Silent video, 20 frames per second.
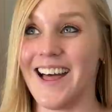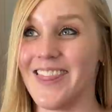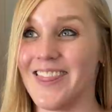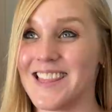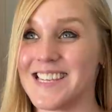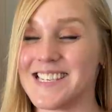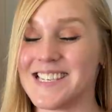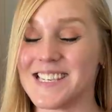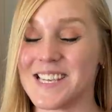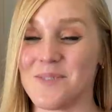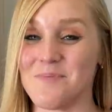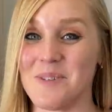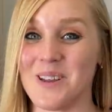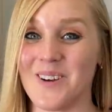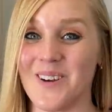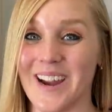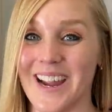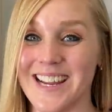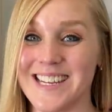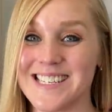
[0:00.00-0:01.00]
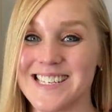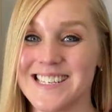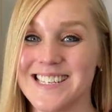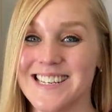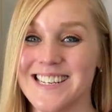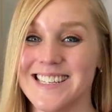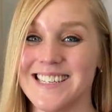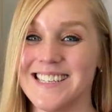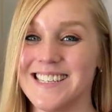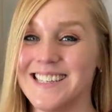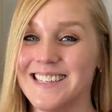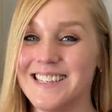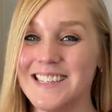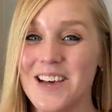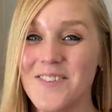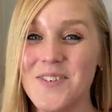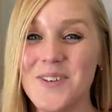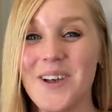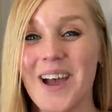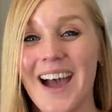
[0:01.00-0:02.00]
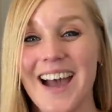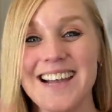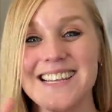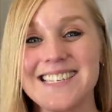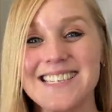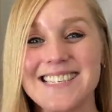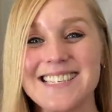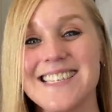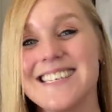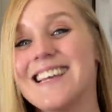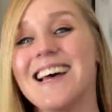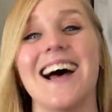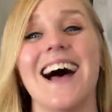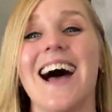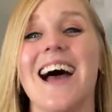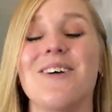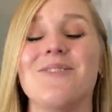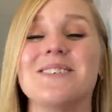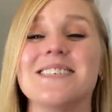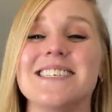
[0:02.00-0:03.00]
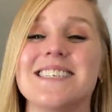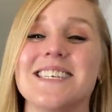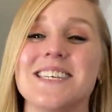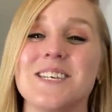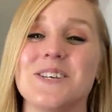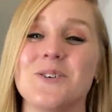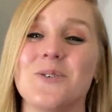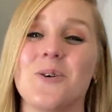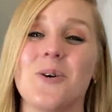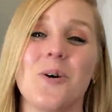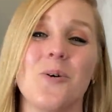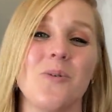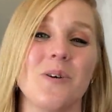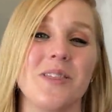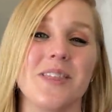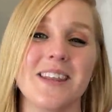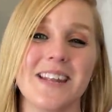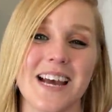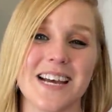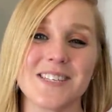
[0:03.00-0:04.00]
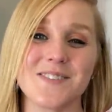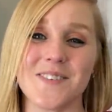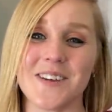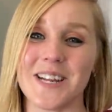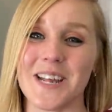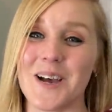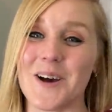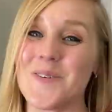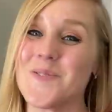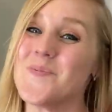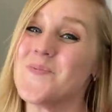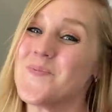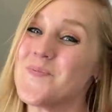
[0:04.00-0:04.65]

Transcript: This is gonna be great. Love you guys. I will see you with the next video.